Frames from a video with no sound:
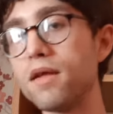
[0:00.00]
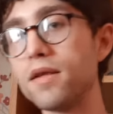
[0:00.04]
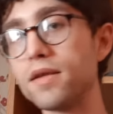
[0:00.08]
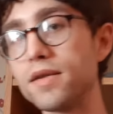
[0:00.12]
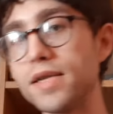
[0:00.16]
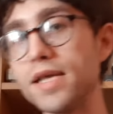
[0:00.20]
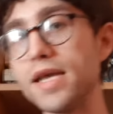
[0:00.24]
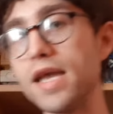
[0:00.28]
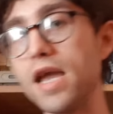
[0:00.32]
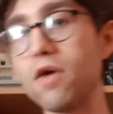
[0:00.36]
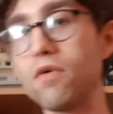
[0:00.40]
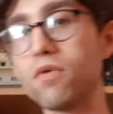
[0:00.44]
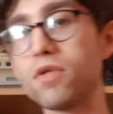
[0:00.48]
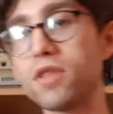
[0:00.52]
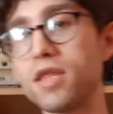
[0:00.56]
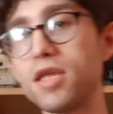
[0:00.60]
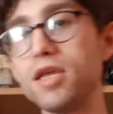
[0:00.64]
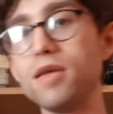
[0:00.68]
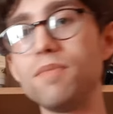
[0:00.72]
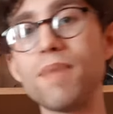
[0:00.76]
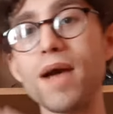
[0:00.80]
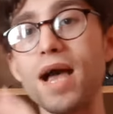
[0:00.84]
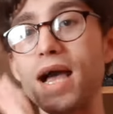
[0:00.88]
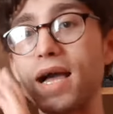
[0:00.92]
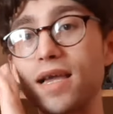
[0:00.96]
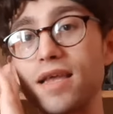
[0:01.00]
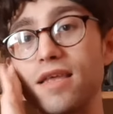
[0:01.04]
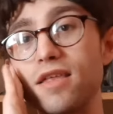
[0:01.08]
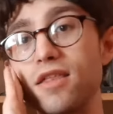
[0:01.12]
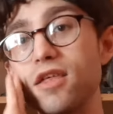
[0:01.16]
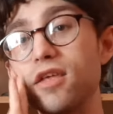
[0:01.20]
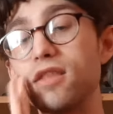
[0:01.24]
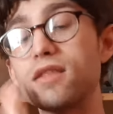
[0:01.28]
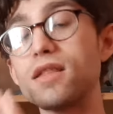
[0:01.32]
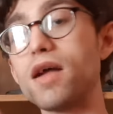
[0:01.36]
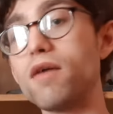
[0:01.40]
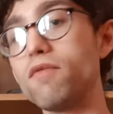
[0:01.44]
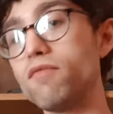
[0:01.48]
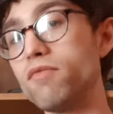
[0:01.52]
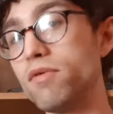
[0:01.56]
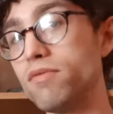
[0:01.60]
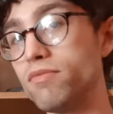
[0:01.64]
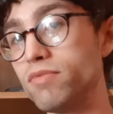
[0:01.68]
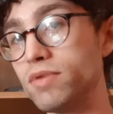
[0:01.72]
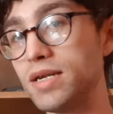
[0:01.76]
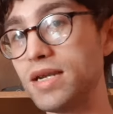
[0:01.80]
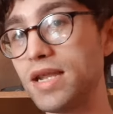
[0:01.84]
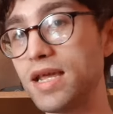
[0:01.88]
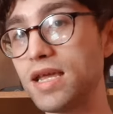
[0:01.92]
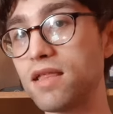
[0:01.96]
DLC packages that were
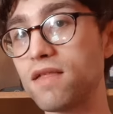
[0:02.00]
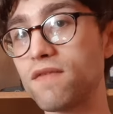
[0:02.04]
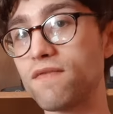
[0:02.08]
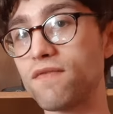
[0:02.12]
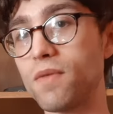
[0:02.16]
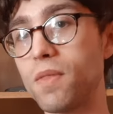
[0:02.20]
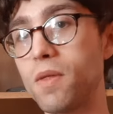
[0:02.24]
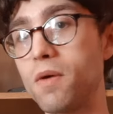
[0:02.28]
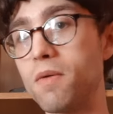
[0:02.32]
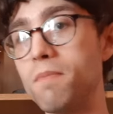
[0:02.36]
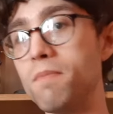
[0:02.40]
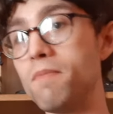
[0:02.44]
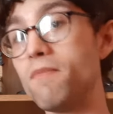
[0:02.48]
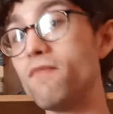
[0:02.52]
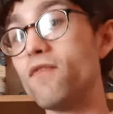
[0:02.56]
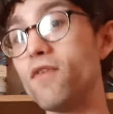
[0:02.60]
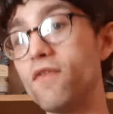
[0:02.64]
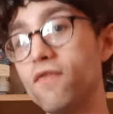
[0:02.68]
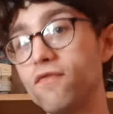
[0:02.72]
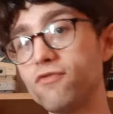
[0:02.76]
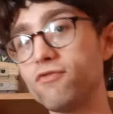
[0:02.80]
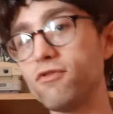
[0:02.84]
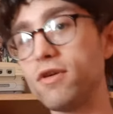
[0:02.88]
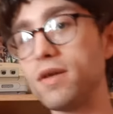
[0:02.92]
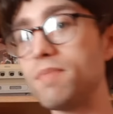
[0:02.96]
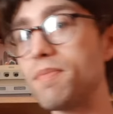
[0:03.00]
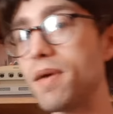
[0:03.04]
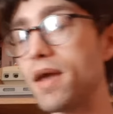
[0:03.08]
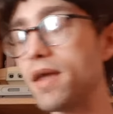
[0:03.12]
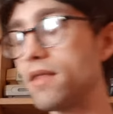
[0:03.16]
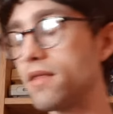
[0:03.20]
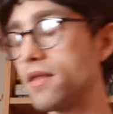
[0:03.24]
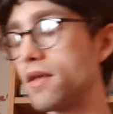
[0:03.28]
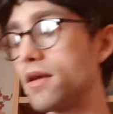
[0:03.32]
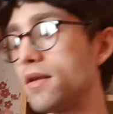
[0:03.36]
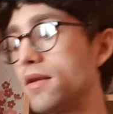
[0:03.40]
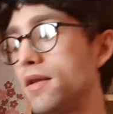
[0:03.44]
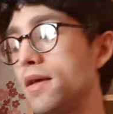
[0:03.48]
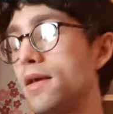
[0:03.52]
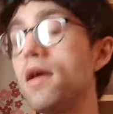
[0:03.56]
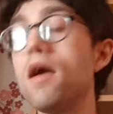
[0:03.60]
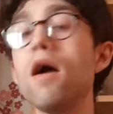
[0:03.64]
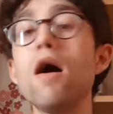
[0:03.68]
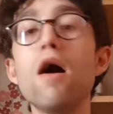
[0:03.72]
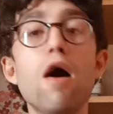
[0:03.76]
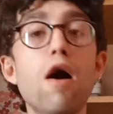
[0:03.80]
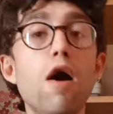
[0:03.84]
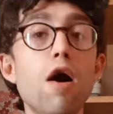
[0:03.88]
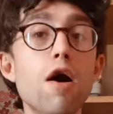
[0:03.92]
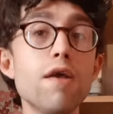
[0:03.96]
released for them for free, basically.
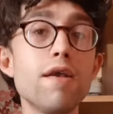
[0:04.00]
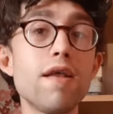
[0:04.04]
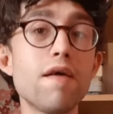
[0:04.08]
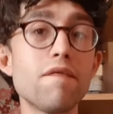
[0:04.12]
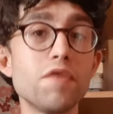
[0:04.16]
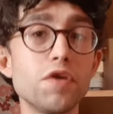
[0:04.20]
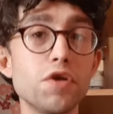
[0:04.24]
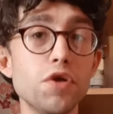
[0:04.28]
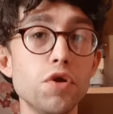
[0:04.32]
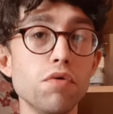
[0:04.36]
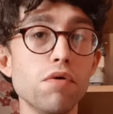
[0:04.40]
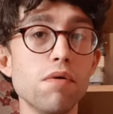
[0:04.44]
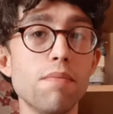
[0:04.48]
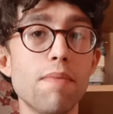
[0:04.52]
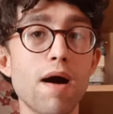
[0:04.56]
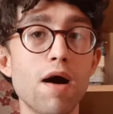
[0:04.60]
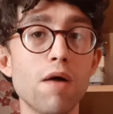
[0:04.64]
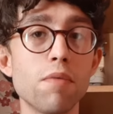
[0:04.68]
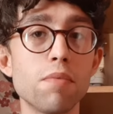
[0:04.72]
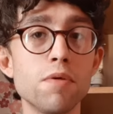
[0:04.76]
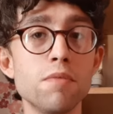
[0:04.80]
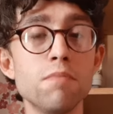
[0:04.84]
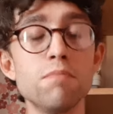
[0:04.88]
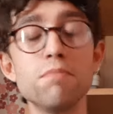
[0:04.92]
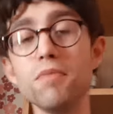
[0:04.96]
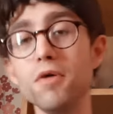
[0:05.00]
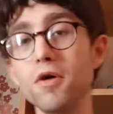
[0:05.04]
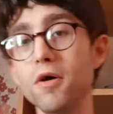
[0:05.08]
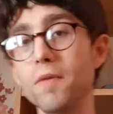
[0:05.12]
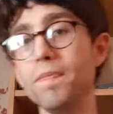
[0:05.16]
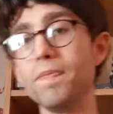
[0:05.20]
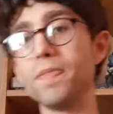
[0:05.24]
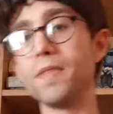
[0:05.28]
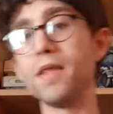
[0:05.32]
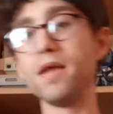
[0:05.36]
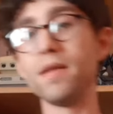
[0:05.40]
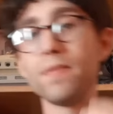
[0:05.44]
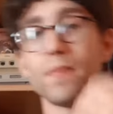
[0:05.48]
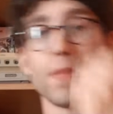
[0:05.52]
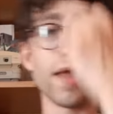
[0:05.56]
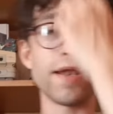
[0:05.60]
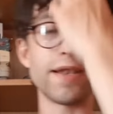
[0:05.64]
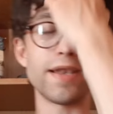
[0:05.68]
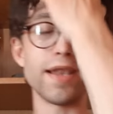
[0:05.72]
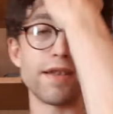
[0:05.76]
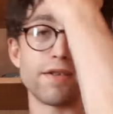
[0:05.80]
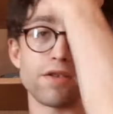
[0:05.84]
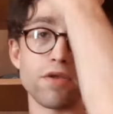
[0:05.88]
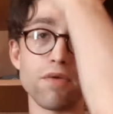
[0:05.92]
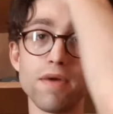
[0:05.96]
I never knew about them, but they
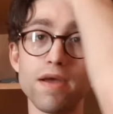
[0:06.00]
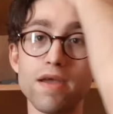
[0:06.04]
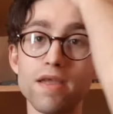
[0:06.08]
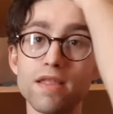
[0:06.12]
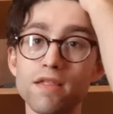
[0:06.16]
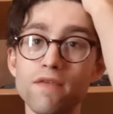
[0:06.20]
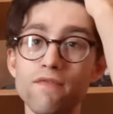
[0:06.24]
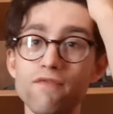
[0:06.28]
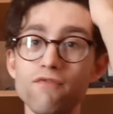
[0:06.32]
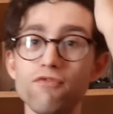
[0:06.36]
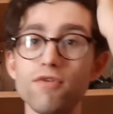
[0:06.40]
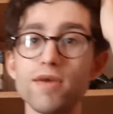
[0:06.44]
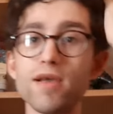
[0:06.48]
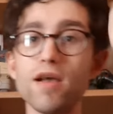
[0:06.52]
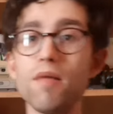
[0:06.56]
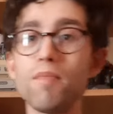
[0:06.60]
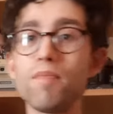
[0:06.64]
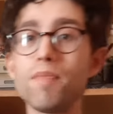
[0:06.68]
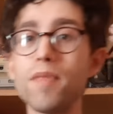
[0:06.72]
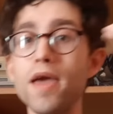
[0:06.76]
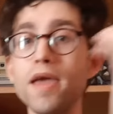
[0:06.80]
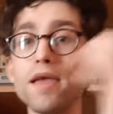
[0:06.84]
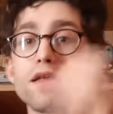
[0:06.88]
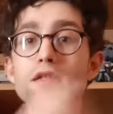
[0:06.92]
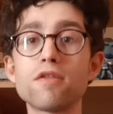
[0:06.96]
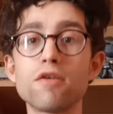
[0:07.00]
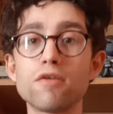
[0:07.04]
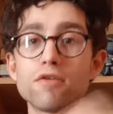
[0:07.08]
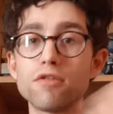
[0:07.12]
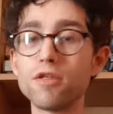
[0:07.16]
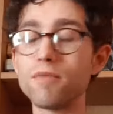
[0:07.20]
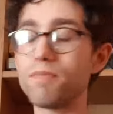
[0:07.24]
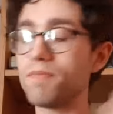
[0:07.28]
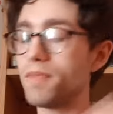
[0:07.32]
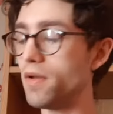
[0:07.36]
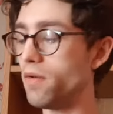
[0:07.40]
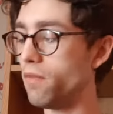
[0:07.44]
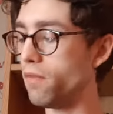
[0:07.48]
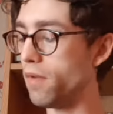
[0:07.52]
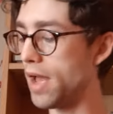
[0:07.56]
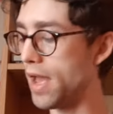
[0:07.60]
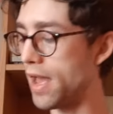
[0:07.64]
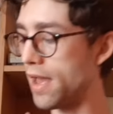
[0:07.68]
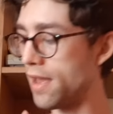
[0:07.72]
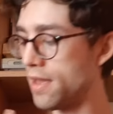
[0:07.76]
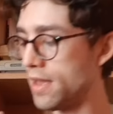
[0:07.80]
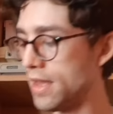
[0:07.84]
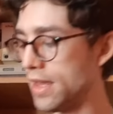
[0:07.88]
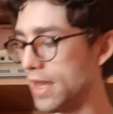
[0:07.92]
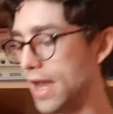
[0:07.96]
did do it as a free update. So just be
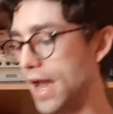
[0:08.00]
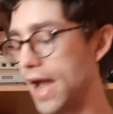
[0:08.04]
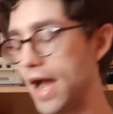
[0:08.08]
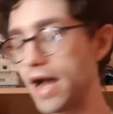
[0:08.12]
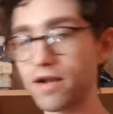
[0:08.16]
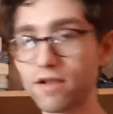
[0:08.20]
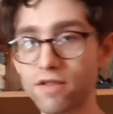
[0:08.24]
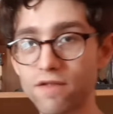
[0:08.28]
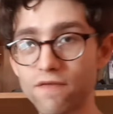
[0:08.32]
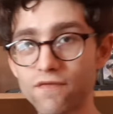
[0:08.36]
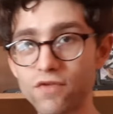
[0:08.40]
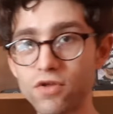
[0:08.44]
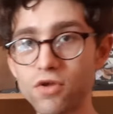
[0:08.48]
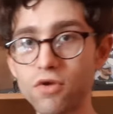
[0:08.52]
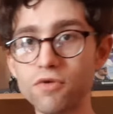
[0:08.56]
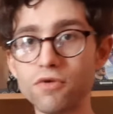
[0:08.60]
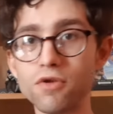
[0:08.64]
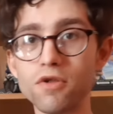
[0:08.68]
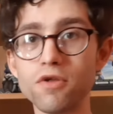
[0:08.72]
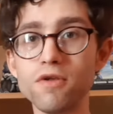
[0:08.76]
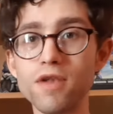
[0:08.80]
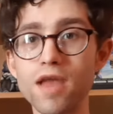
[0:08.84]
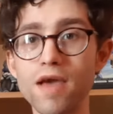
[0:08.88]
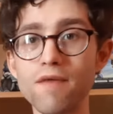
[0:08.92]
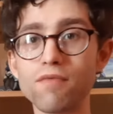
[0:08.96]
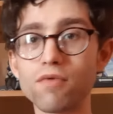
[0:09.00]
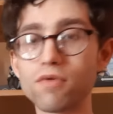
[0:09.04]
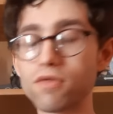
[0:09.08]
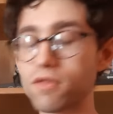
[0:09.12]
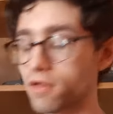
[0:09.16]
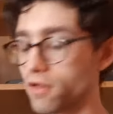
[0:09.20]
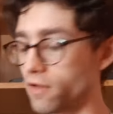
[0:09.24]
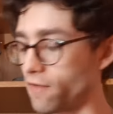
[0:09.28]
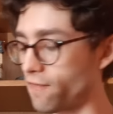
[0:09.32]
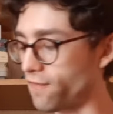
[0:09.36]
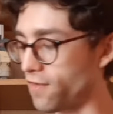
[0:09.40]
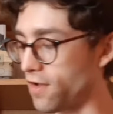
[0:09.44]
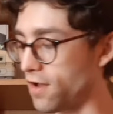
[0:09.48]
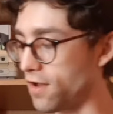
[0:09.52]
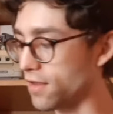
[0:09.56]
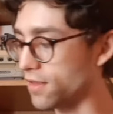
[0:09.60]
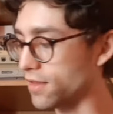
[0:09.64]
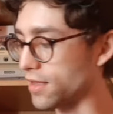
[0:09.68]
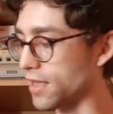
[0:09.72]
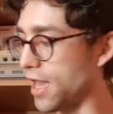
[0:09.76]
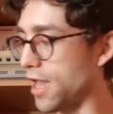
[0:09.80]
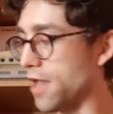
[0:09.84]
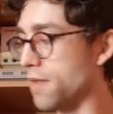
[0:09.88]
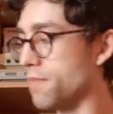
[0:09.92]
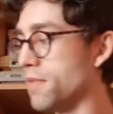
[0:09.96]
aware it adds a few new levels to the
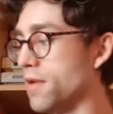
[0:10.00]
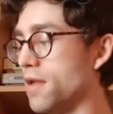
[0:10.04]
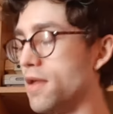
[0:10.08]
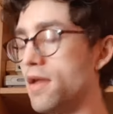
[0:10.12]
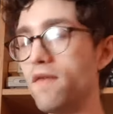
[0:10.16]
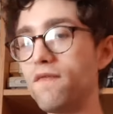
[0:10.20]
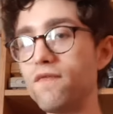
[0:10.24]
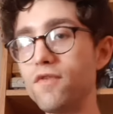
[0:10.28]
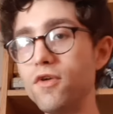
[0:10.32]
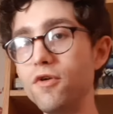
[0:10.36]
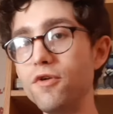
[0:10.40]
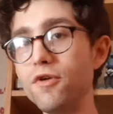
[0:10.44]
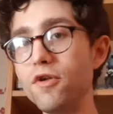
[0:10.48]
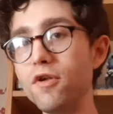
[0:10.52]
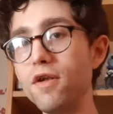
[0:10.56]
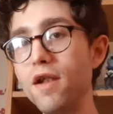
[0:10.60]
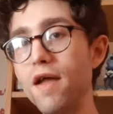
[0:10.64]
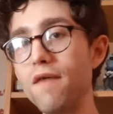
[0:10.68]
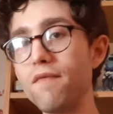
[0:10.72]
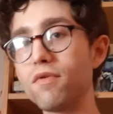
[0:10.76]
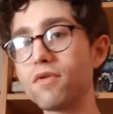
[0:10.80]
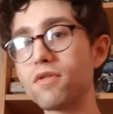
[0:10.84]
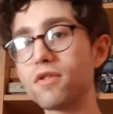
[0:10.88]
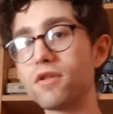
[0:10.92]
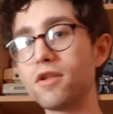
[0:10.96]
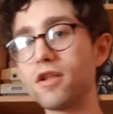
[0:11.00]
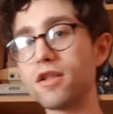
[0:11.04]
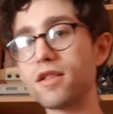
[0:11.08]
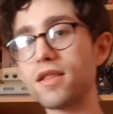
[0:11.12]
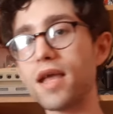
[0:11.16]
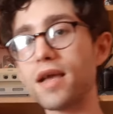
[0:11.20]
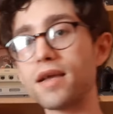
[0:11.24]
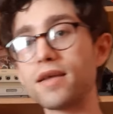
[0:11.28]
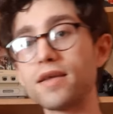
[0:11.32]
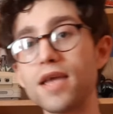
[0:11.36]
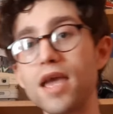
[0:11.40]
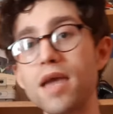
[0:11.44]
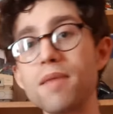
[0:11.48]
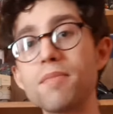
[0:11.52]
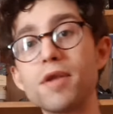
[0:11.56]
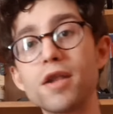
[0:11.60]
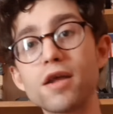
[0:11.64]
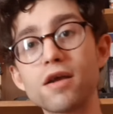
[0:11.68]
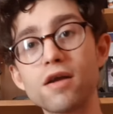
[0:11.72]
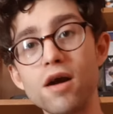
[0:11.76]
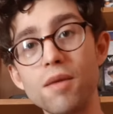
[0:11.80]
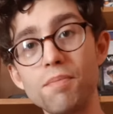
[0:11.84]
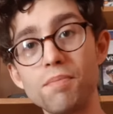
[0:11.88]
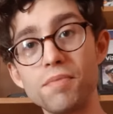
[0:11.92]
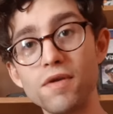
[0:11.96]
first game, a few new levels to the second game, and a
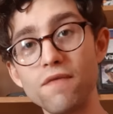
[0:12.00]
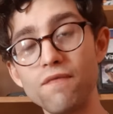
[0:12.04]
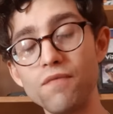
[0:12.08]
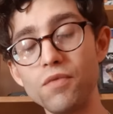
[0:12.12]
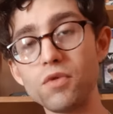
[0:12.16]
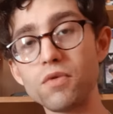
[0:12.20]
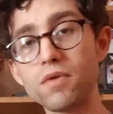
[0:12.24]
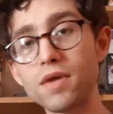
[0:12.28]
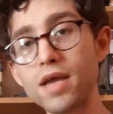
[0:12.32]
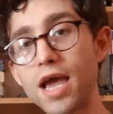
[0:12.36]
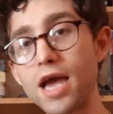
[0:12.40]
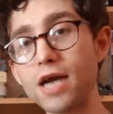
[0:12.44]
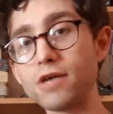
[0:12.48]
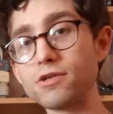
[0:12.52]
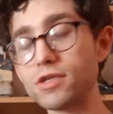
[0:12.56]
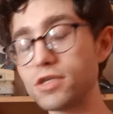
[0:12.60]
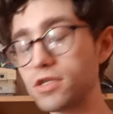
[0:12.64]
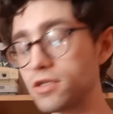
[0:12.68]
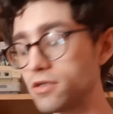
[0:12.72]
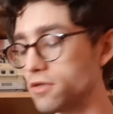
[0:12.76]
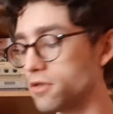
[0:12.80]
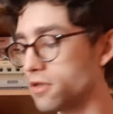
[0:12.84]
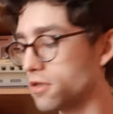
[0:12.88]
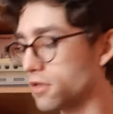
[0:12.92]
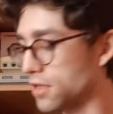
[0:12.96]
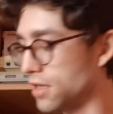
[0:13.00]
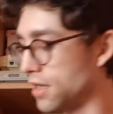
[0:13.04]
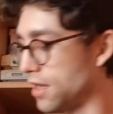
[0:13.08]
couple of new characters.